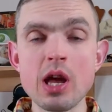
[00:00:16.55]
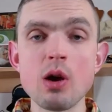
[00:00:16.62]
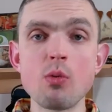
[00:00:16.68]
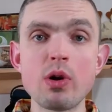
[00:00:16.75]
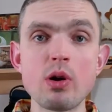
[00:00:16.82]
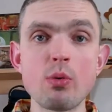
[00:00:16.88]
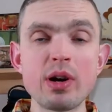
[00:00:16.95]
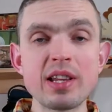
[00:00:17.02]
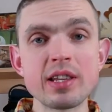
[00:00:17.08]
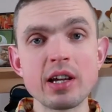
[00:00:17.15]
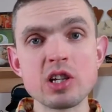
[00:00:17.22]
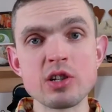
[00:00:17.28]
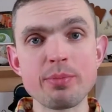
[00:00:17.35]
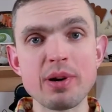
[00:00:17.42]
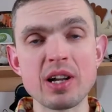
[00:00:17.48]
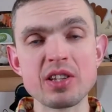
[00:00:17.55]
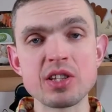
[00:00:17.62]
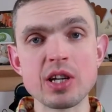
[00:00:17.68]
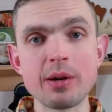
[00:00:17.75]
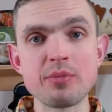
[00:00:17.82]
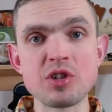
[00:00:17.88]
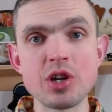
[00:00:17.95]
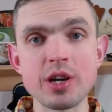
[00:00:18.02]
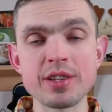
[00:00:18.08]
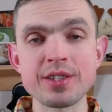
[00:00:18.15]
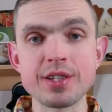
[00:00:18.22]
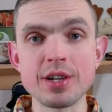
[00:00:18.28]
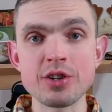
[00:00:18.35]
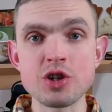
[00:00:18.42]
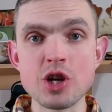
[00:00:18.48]
where we touched upon subjects
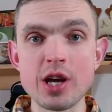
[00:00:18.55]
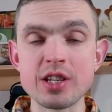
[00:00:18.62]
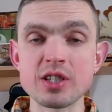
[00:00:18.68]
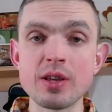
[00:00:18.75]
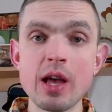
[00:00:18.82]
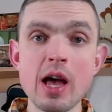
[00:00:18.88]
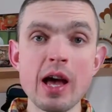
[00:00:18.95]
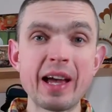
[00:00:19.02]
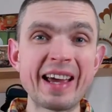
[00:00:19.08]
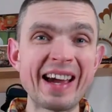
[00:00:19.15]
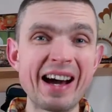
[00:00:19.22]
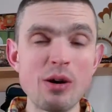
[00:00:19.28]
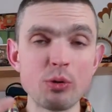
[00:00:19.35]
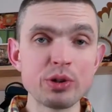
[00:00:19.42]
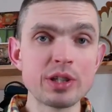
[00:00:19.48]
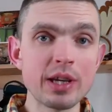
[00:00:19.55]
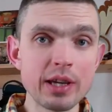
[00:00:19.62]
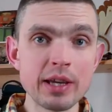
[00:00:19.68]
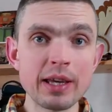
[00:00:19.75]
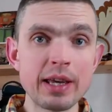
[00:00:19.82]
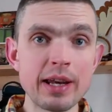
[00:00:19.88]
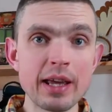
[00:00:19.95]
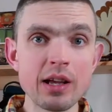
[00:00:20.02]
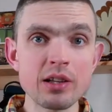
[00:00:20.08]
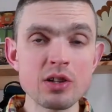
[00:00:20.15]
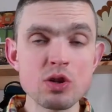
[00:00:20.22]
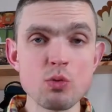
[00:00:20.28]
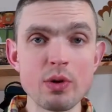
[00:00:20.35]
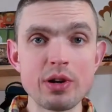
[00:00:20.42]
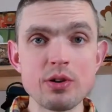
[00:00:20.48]
such as counting in
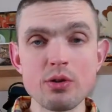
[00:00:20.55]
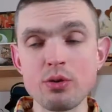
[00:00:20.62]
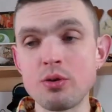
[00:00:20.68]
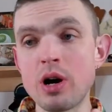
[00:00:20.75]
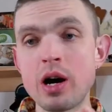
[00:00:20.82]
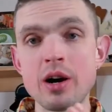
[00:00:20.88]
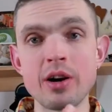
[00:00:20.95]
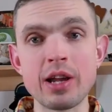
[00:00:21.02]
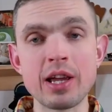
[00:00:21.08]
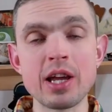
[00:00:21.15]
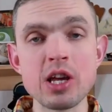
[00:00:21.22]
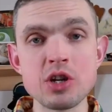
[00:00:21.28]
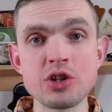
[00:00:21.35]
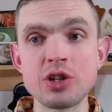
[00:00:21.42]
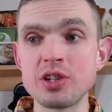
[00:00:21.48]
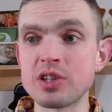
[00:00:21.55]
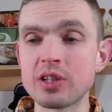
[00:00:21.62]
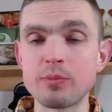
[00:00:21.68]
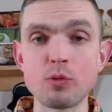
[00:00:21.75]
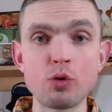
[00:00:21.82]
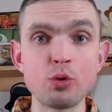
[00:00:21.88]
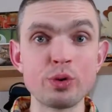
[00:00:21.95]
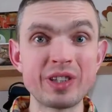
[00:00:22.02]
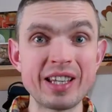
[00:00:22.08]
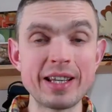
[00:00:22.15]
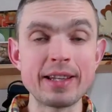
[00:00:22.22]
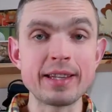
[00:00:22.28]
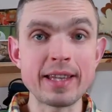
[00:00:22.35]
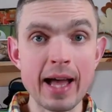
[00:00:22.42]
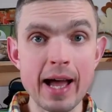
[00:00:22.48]
English when you are engaged in some
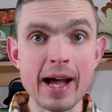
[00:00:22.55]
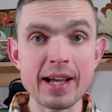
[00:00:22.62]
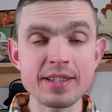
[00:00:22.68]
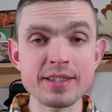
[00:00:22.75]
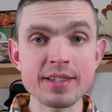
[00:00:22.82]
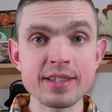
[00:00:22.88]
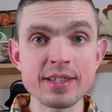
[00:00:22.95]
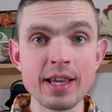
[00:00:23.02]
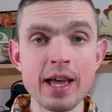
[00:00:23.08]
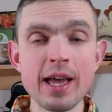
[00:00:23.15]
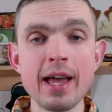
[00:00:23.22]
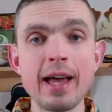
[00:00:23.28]
routine tasks